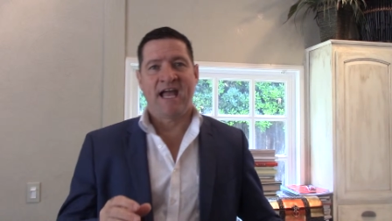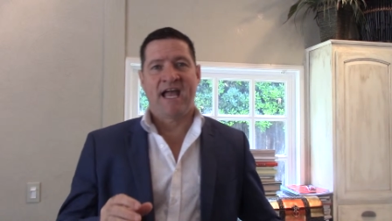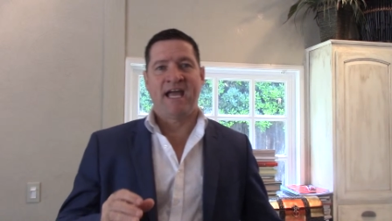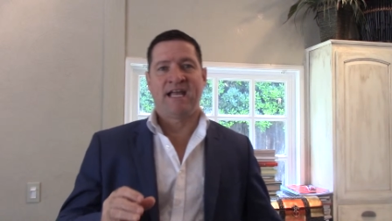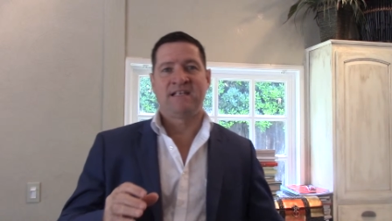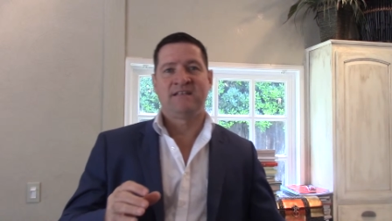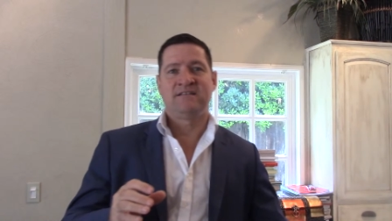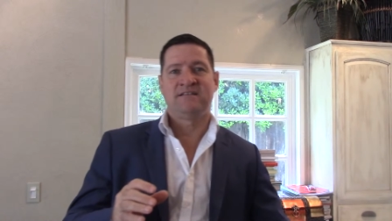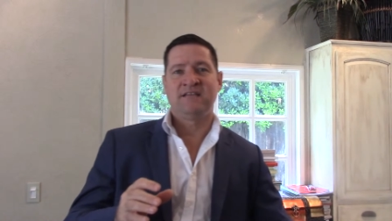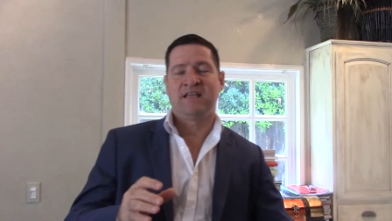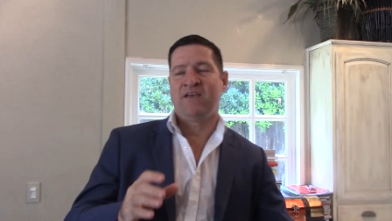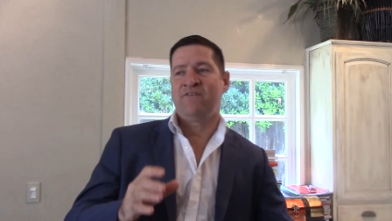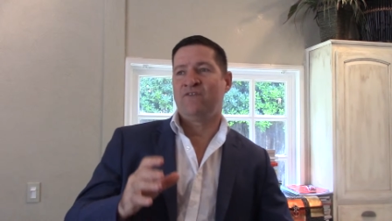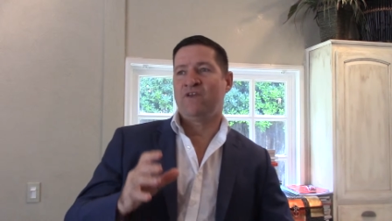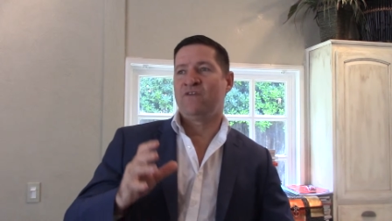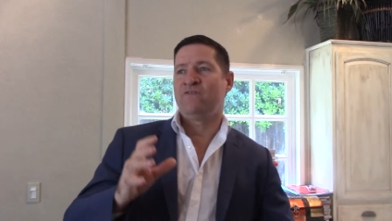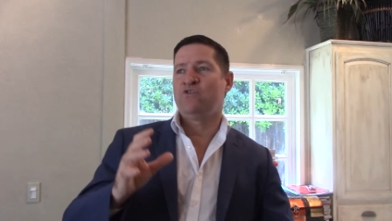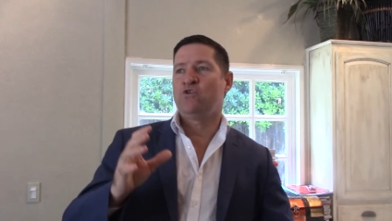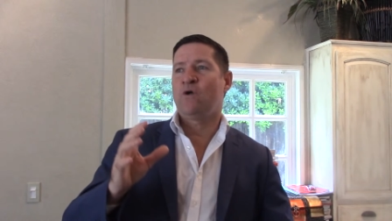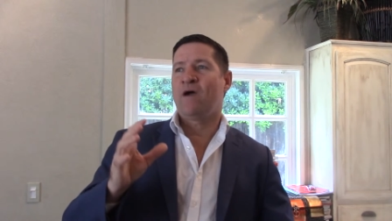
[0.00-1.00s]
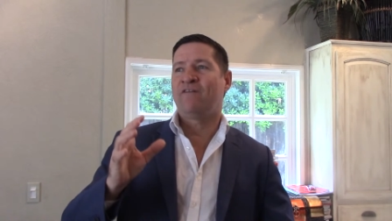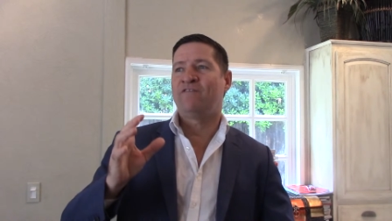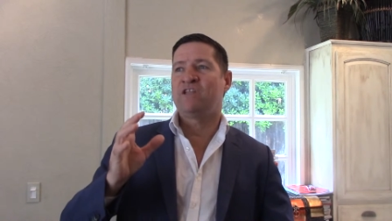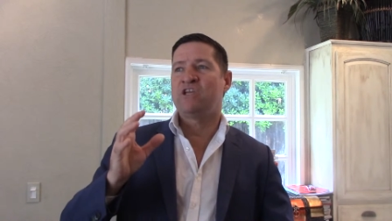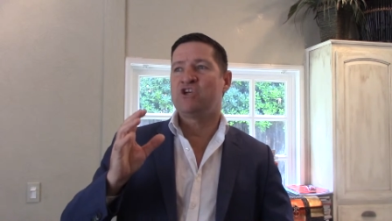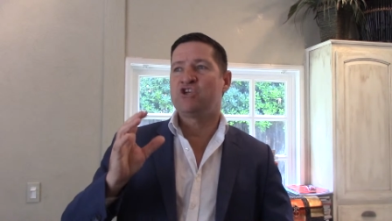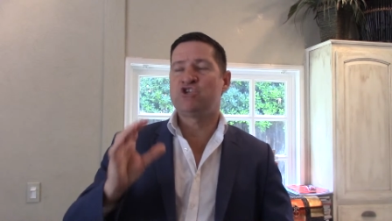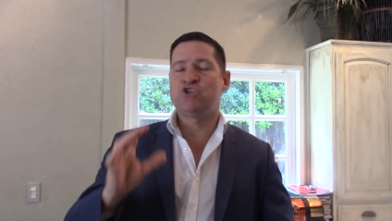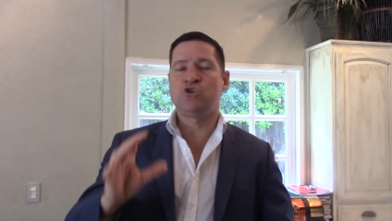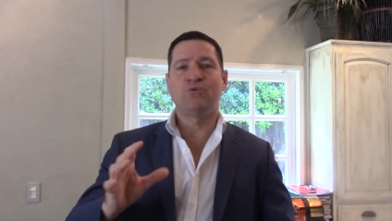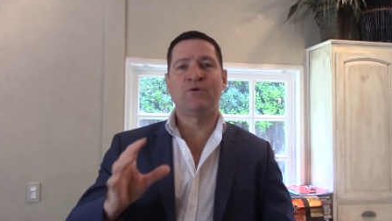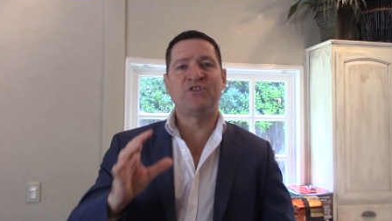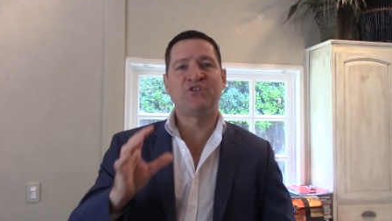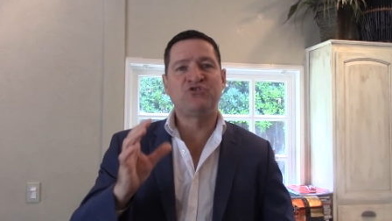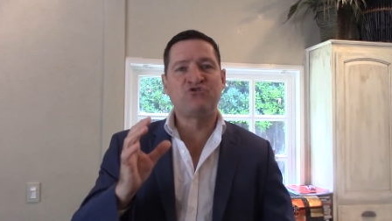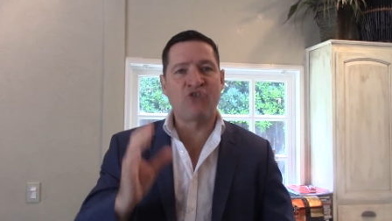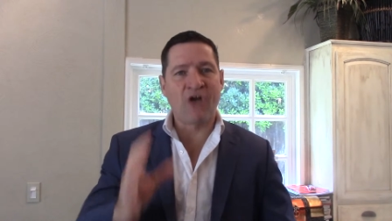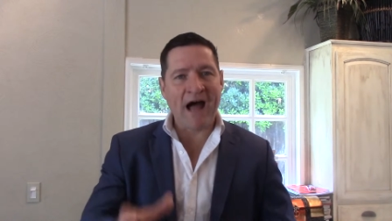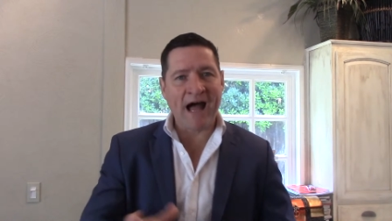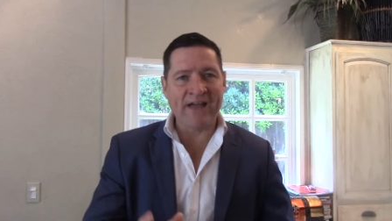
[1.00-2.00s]
if you have an issue with
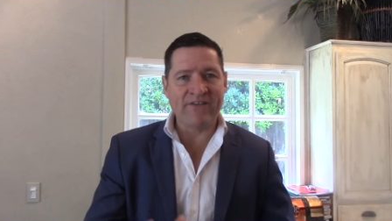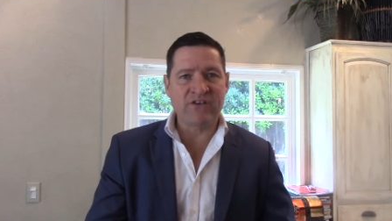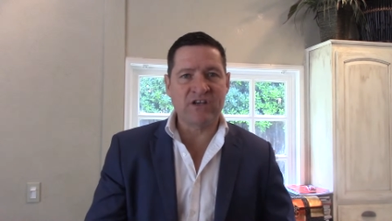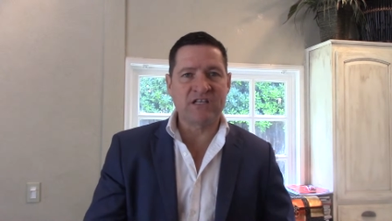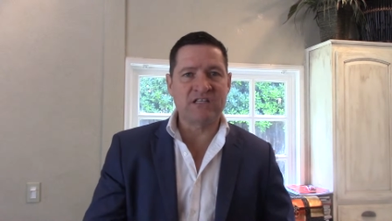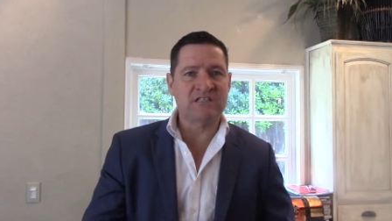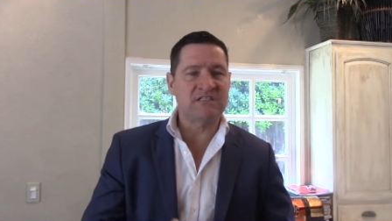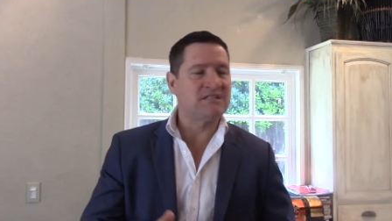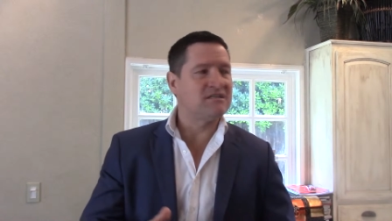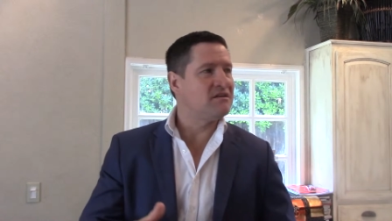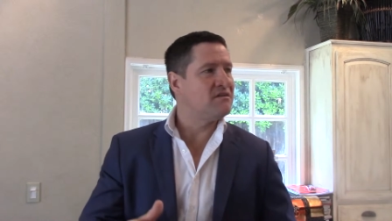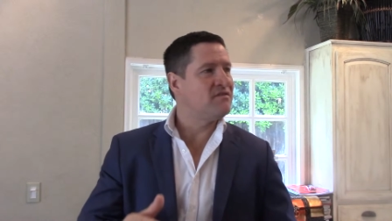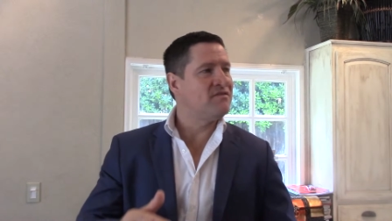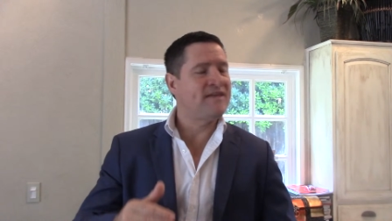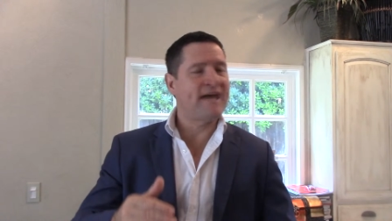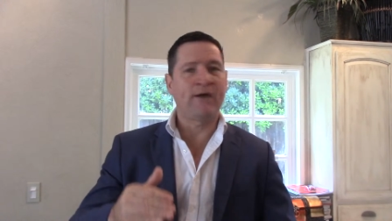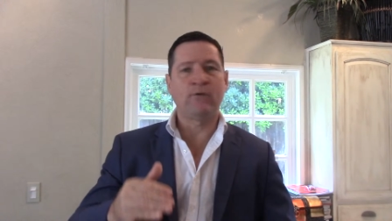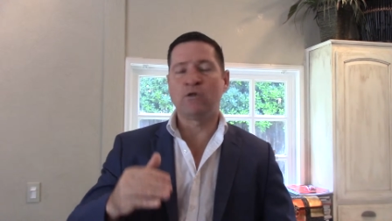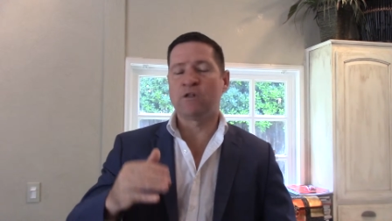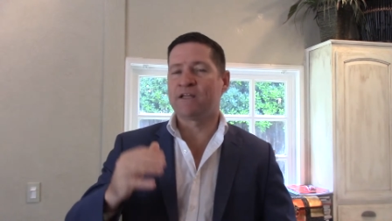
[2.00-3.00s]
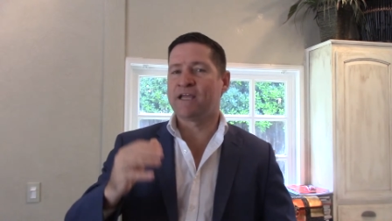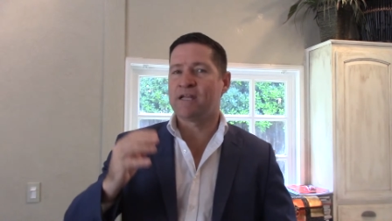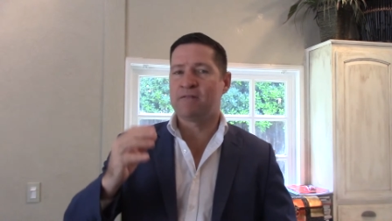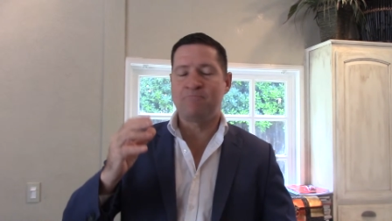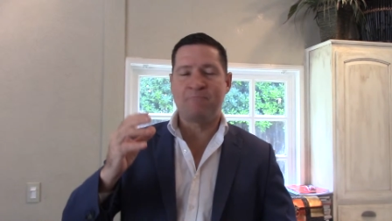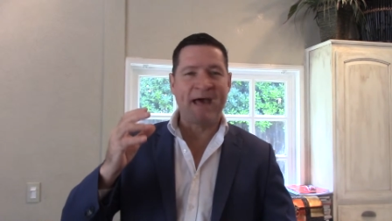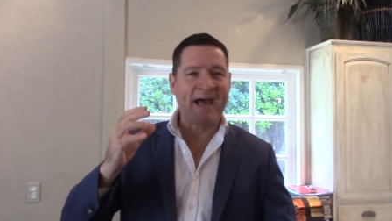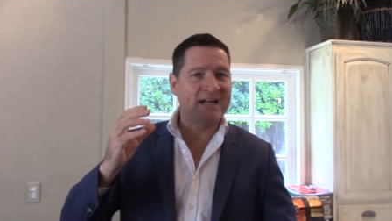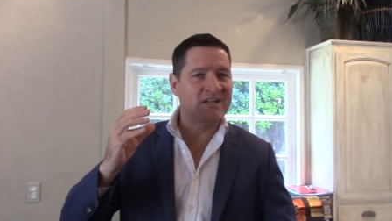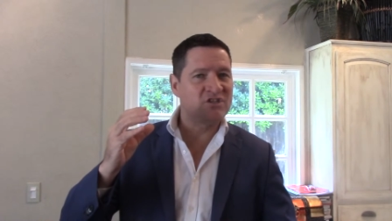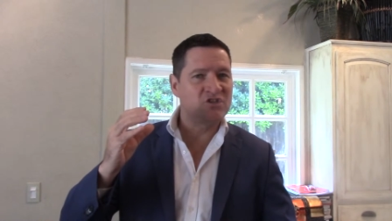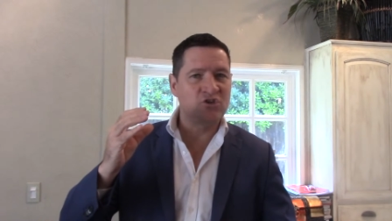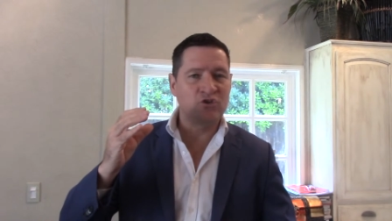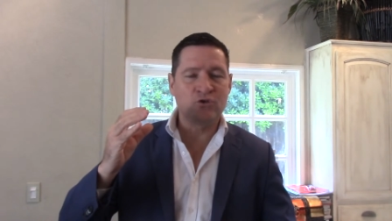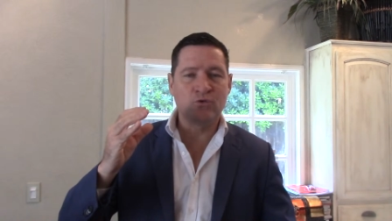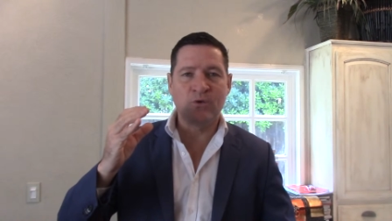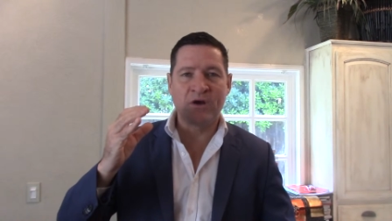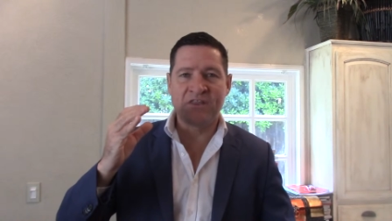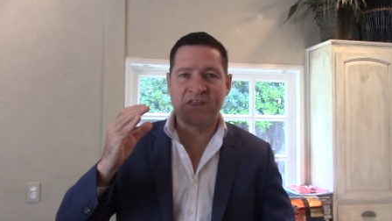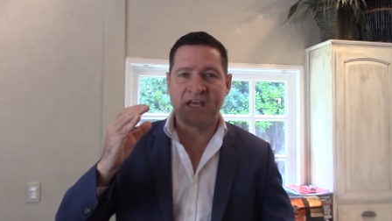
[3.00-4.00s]
drivers, they will get back to
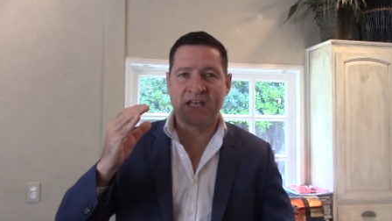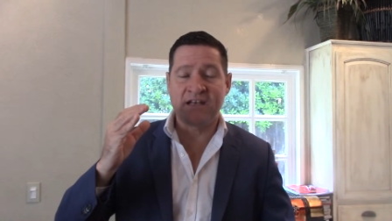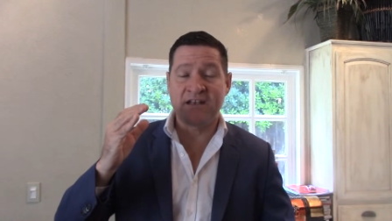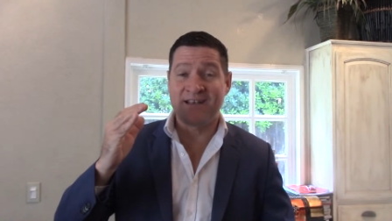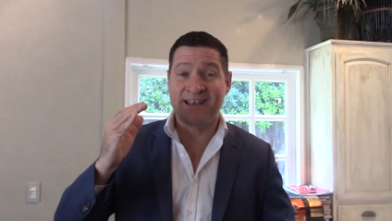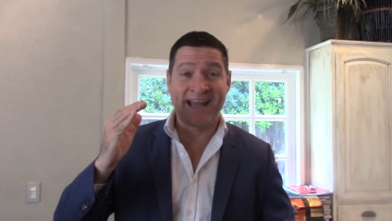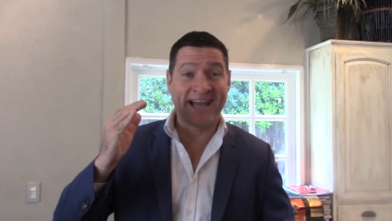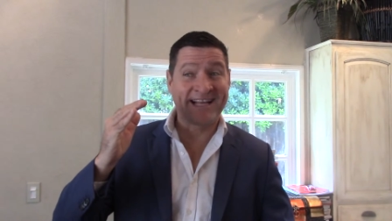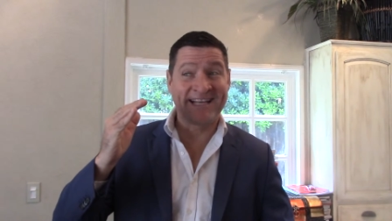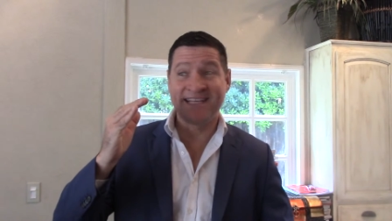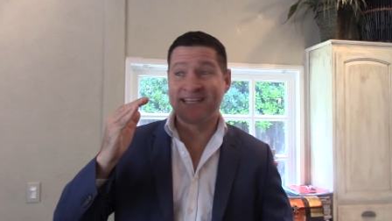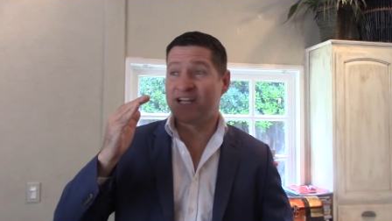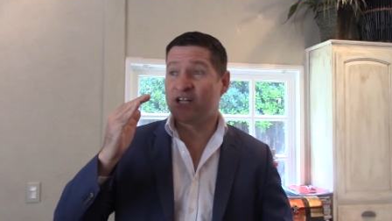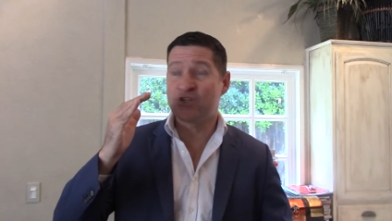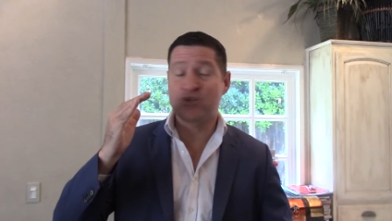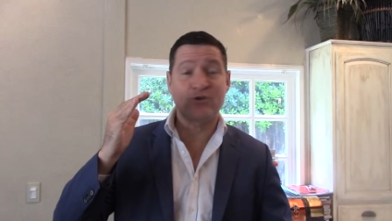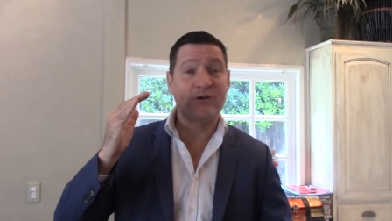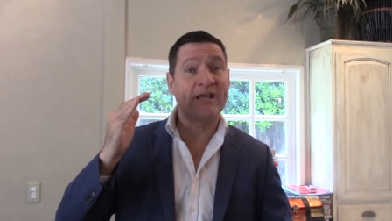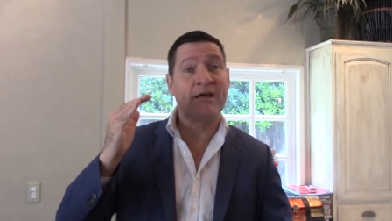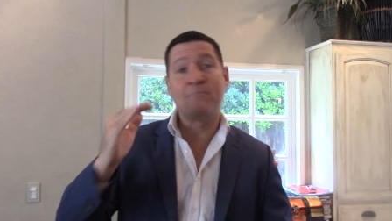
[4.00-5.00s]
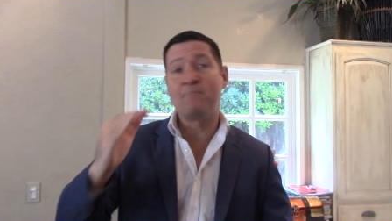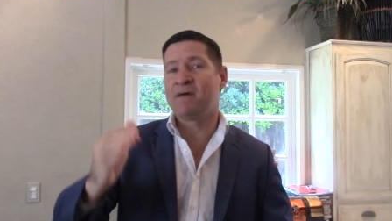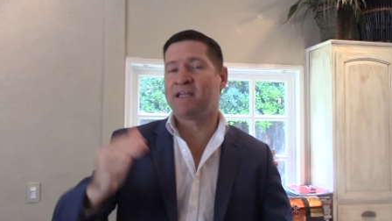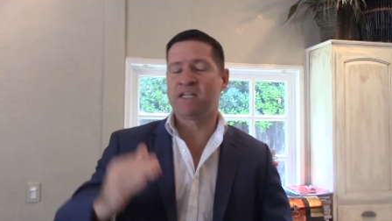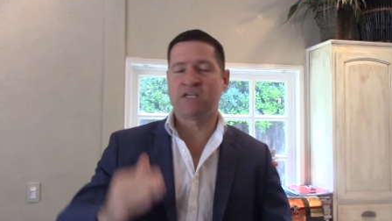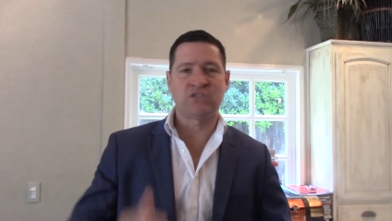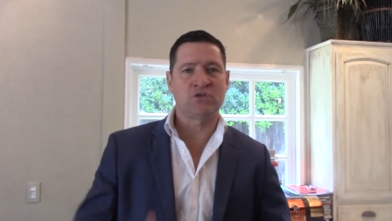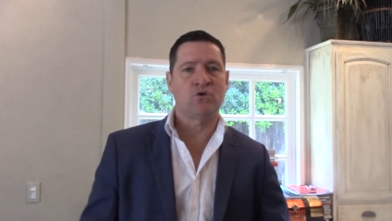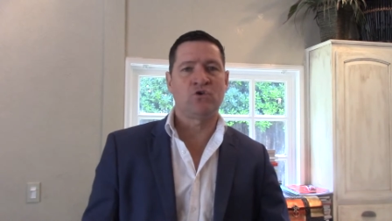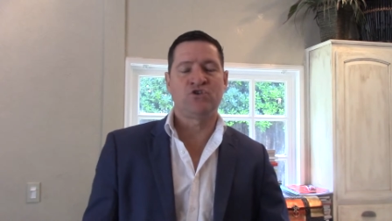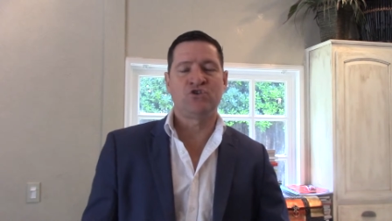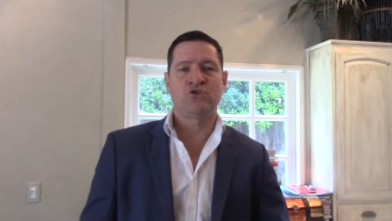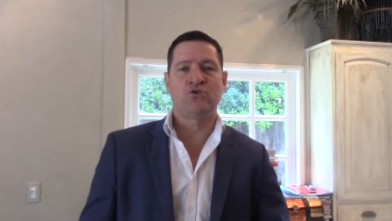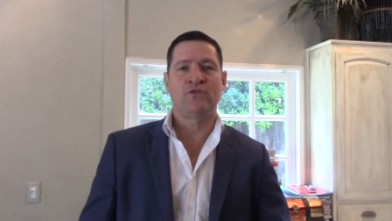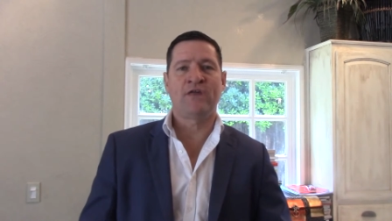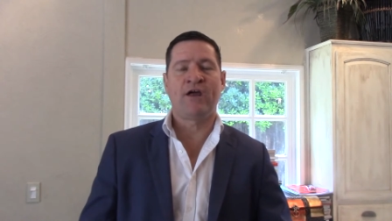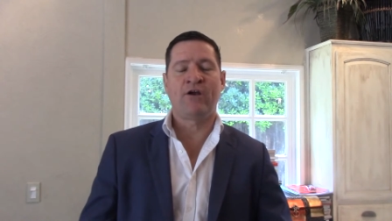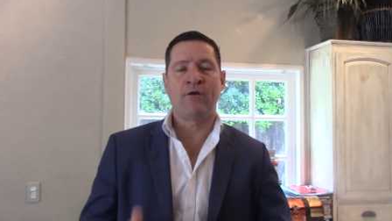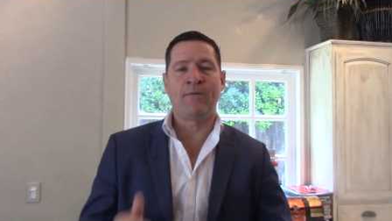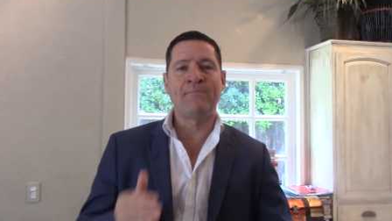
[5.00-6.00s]
you within like literally a minute or two.
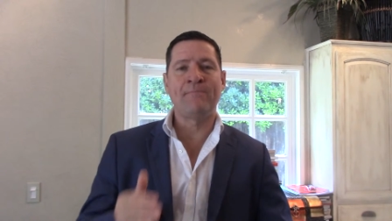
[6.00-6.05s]
They're